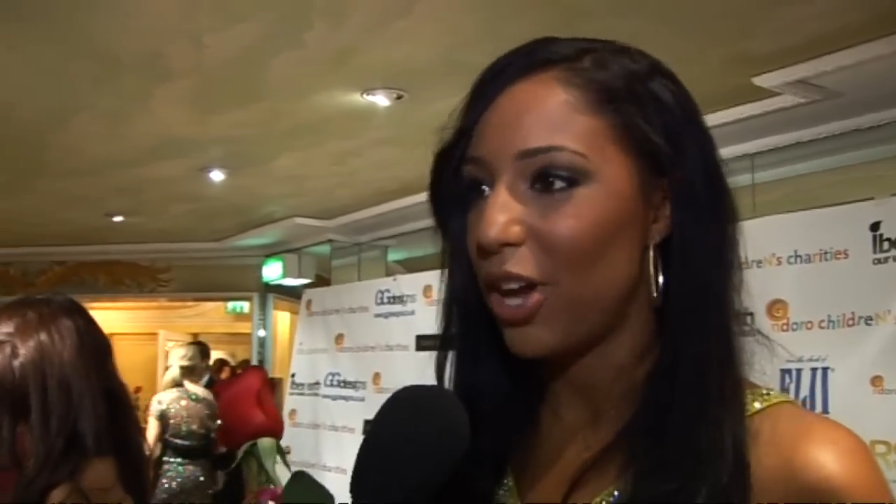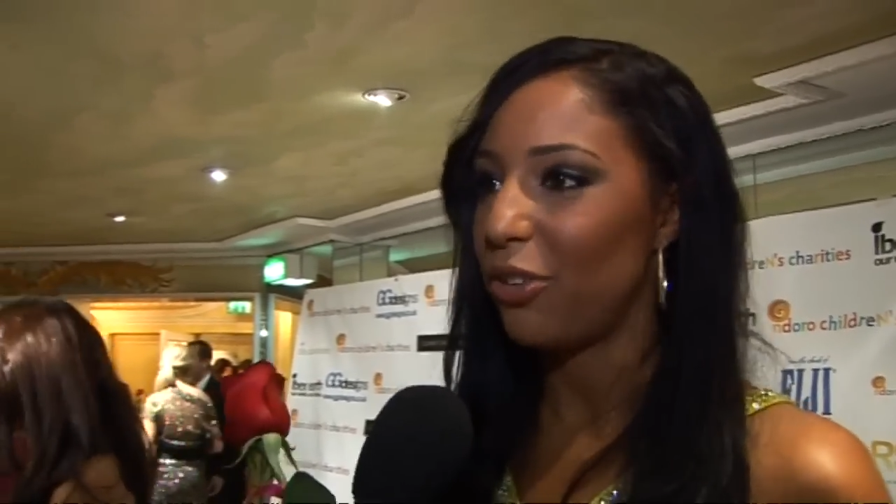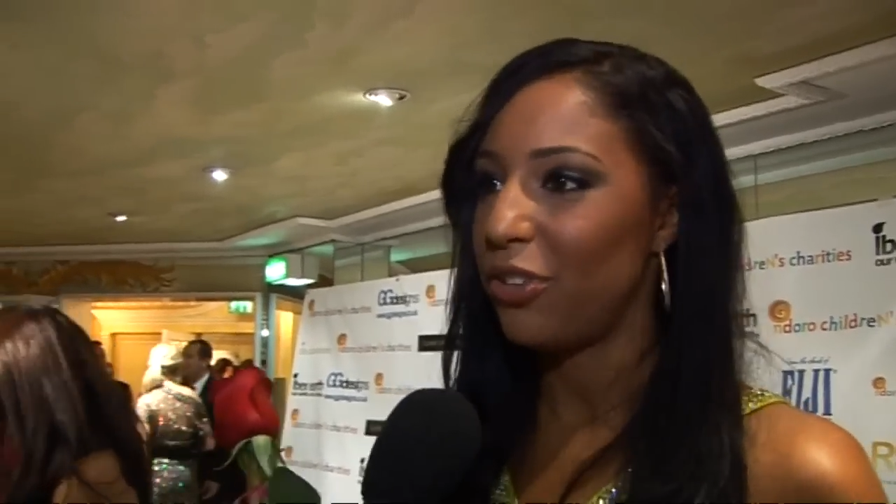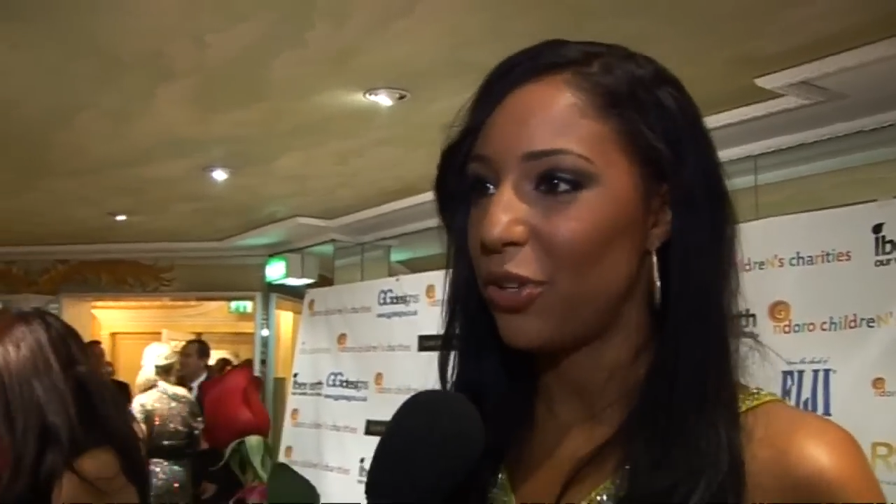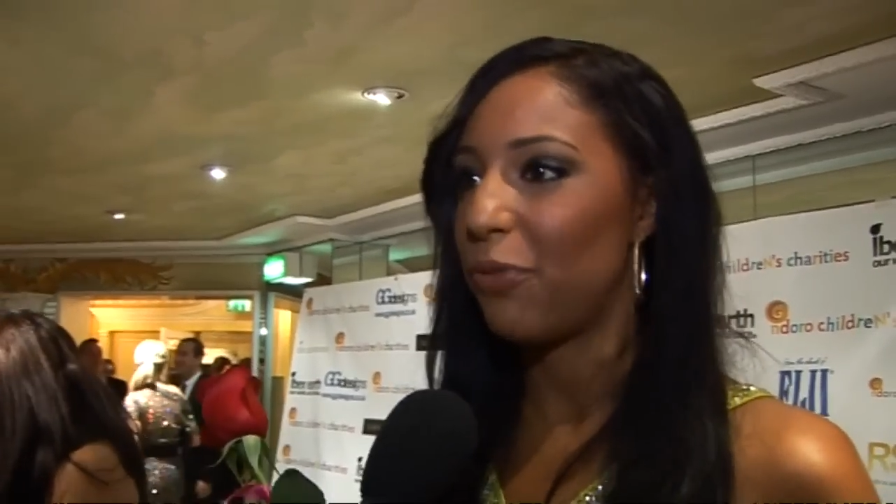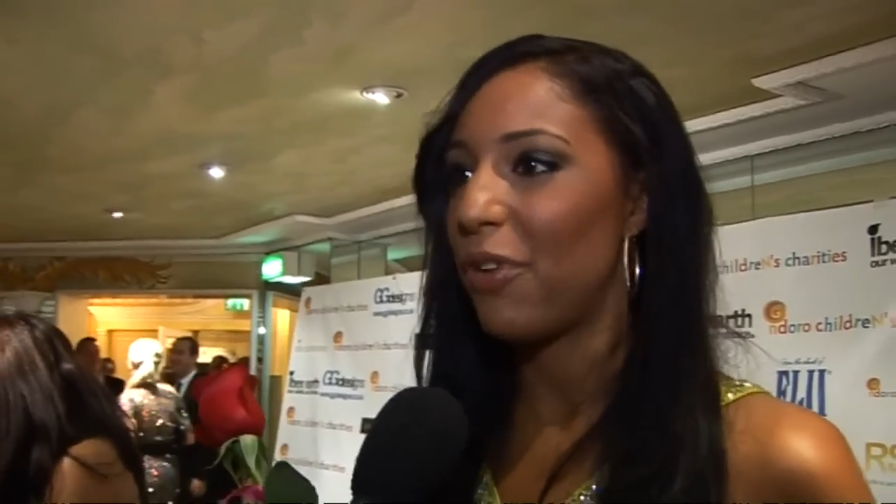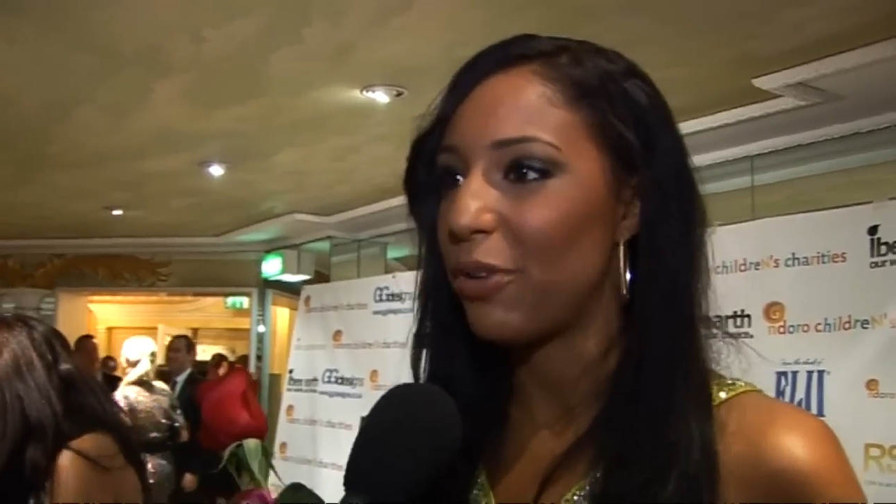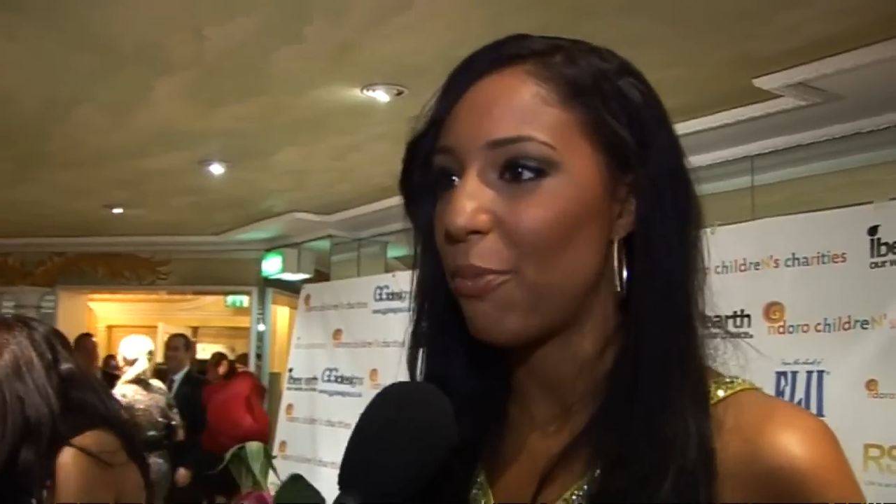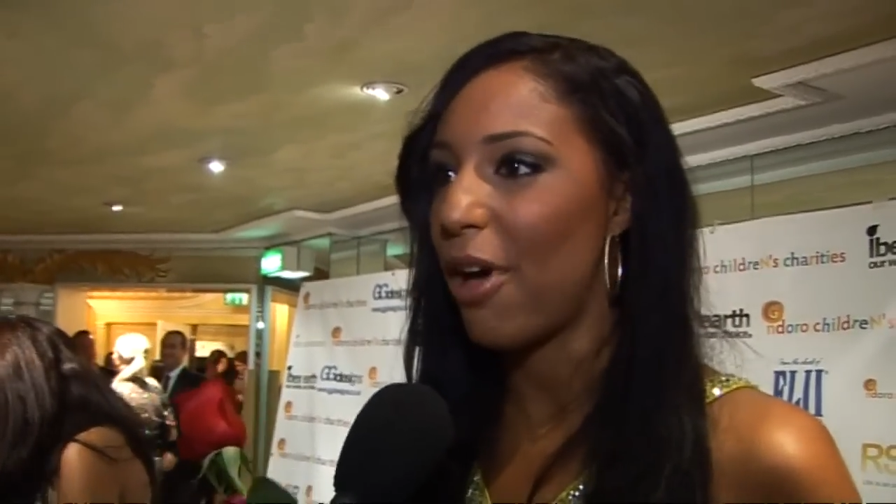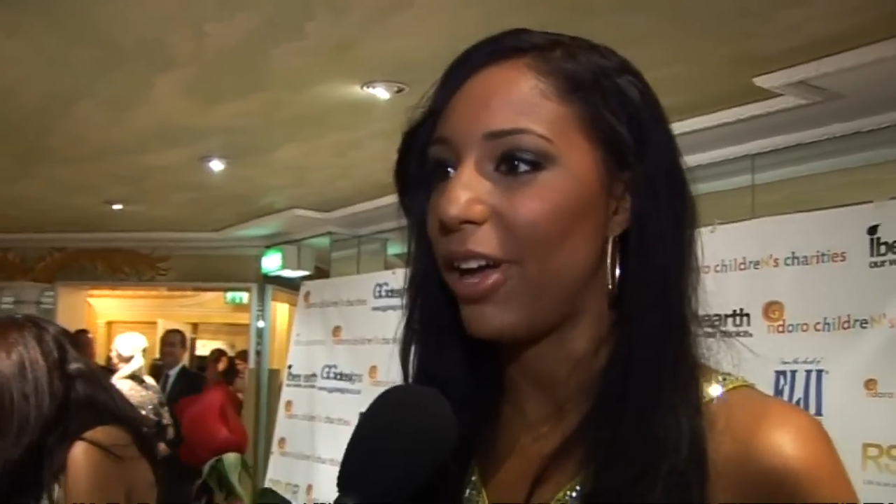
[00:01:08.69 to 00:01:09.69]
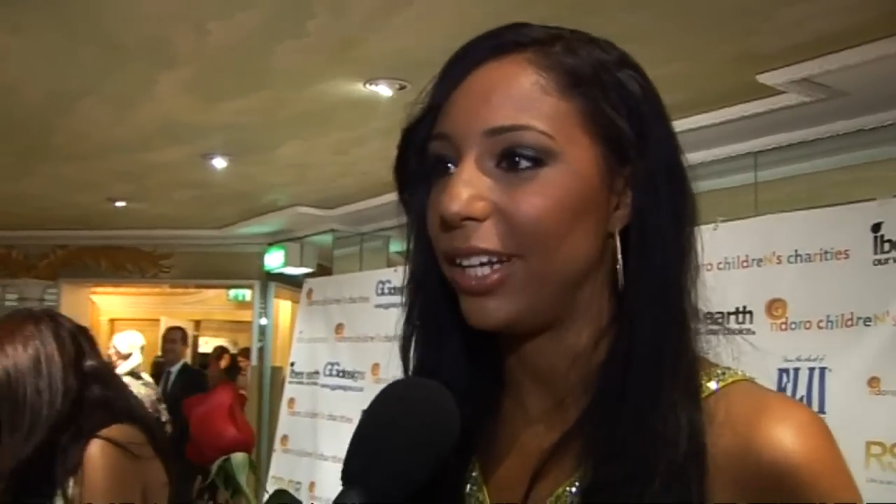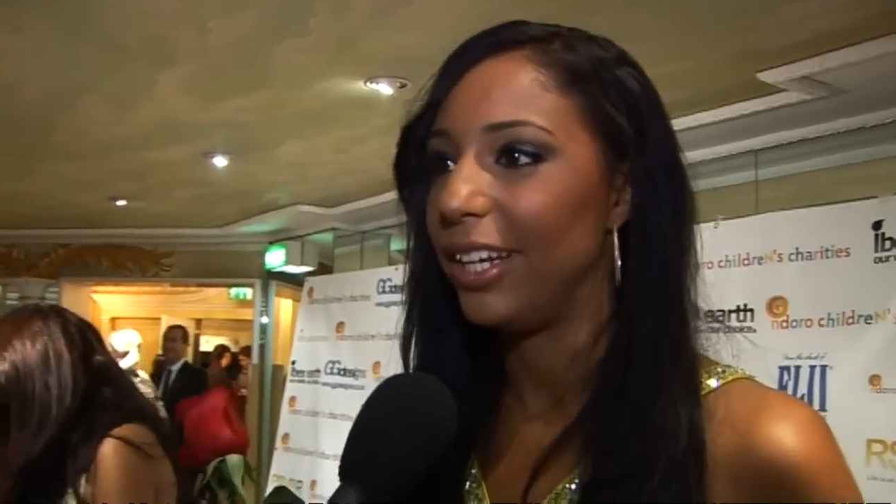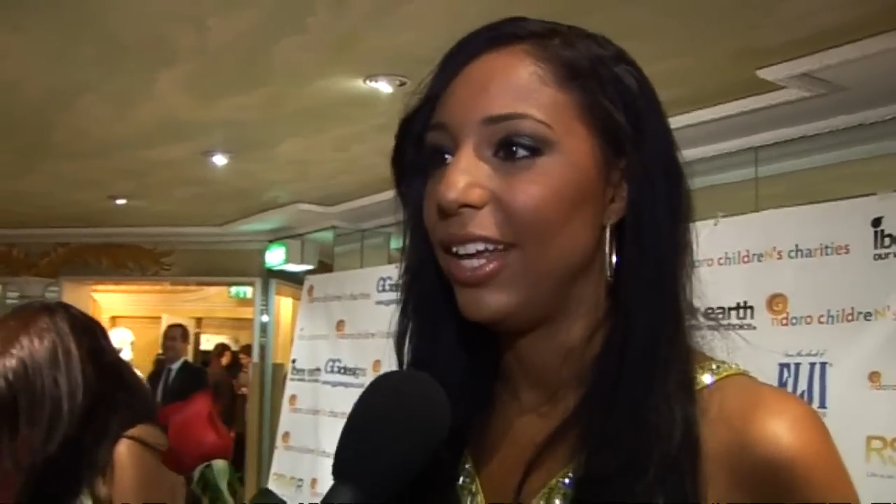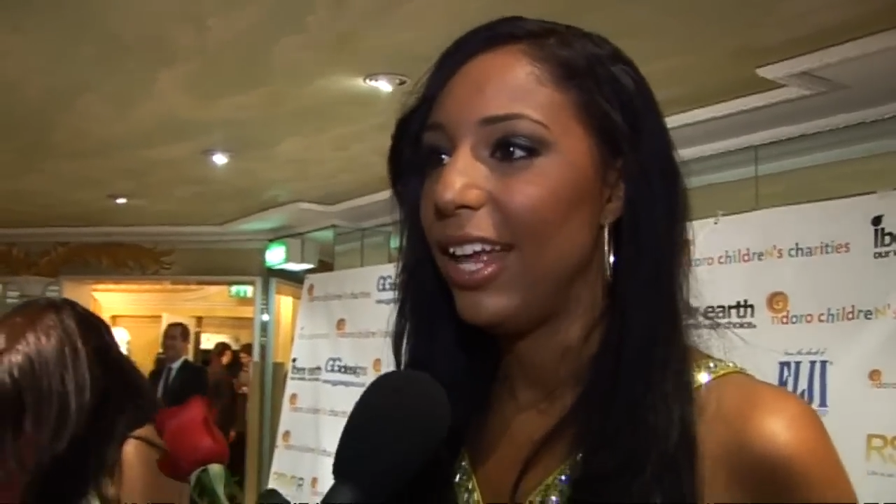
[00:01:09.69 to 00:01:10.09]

girl, she's a good friend of mine.